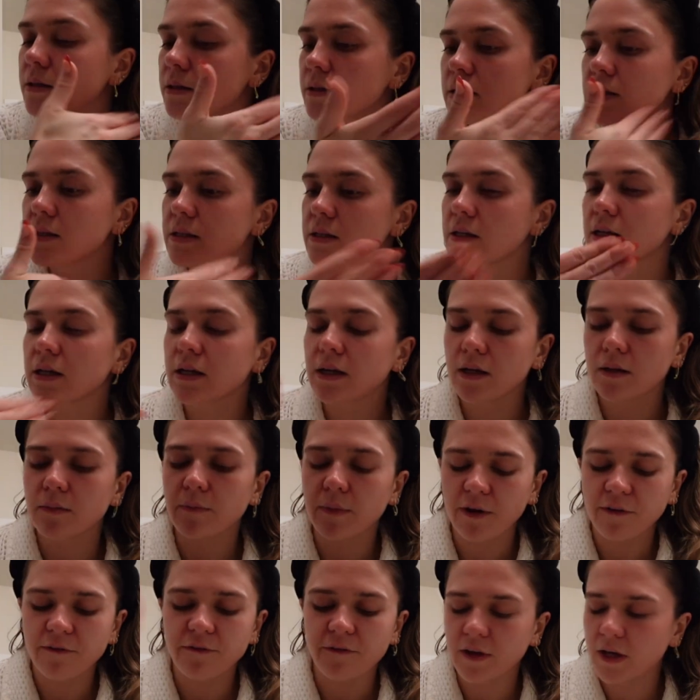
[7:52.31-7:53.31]
Sit in
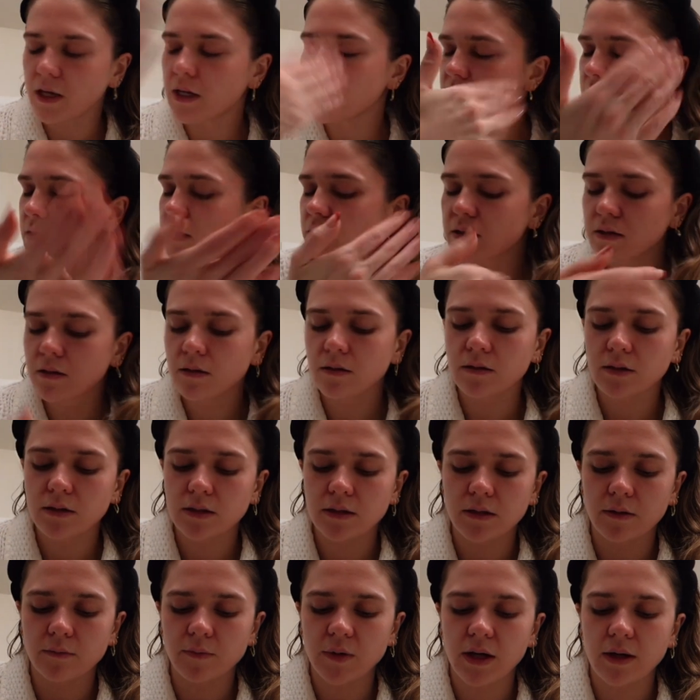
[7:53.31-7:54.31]
my face.
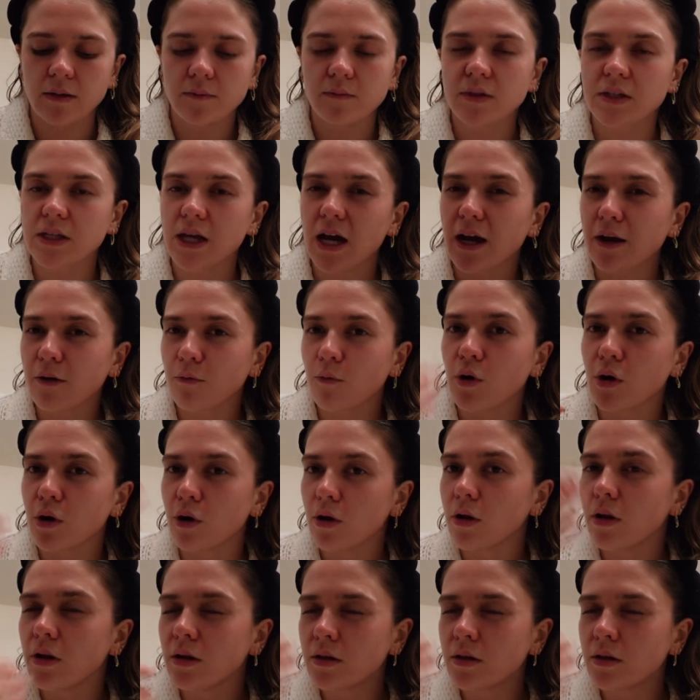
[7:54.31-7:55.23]
Sometimes I will